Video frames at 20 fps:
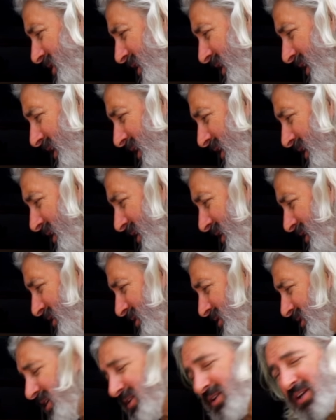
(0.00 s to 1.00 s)

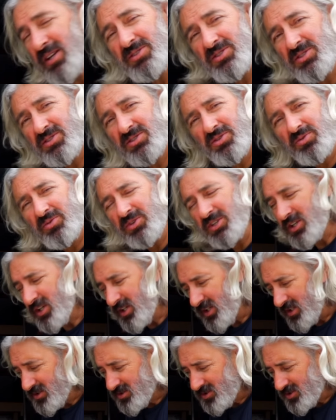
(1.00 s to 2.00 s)
and and that's just the way it
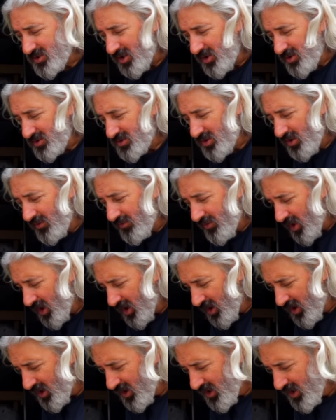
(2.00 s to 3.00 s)
is so so
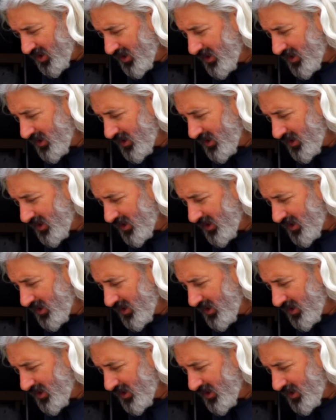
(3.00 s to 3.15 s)
far